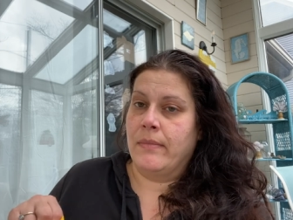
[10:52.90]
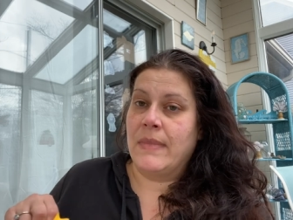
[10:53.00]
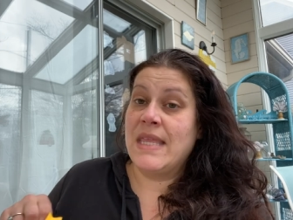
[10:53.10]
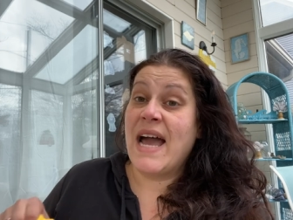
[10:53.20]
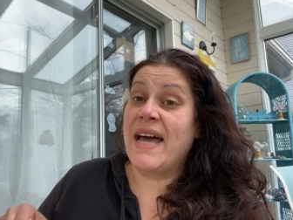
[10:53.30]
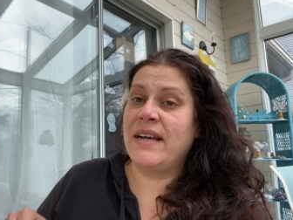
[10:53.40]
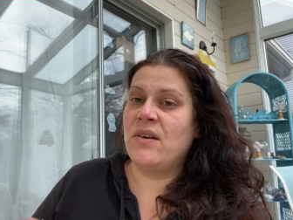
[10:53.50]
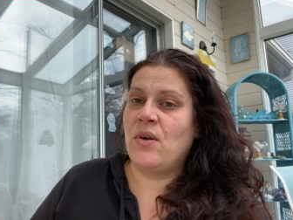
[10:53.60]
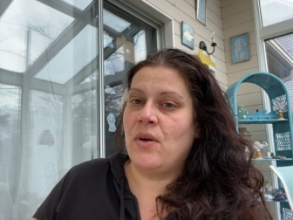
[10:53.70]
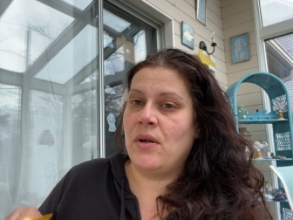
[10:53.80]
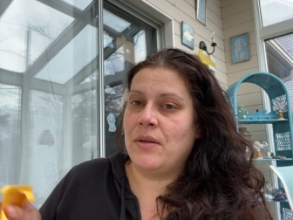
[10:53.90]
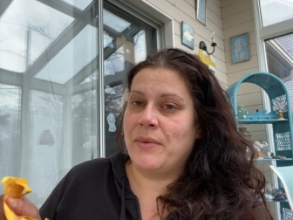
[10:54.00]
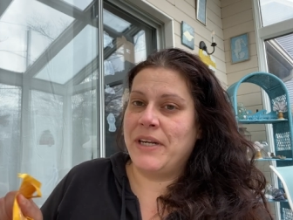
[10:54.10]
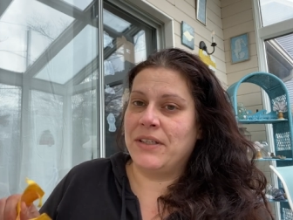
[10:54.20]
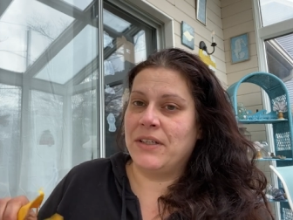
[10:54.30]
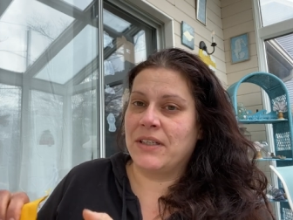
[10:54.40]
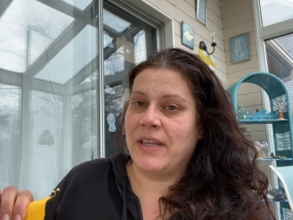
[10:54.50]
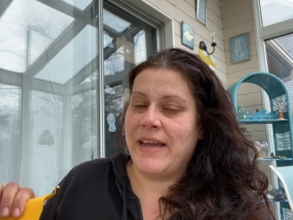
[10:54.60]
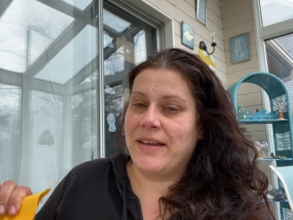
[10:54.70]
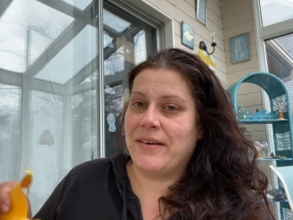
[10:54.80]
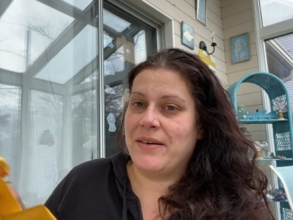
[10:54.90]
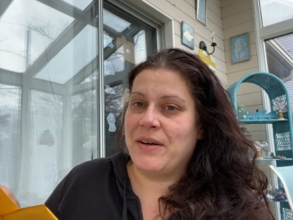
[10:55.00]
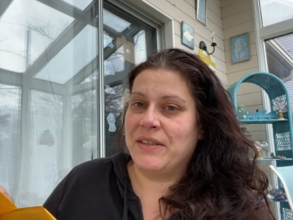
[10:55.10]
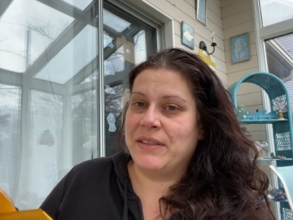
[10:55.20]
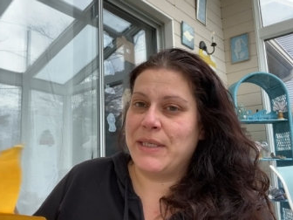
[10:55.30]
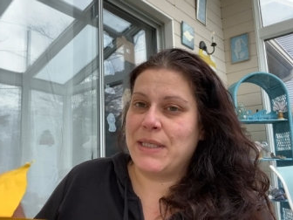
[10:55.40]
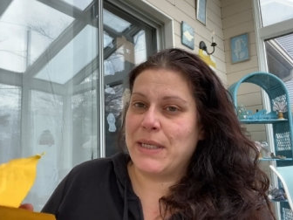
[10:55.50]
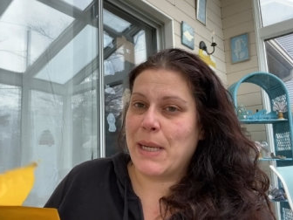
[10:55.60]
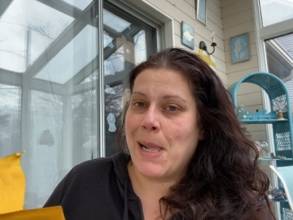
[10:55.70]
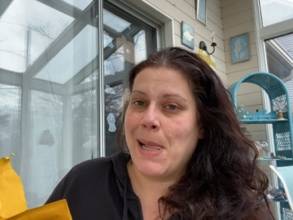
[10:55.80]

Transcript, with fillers: not at all what it looked like on the listing.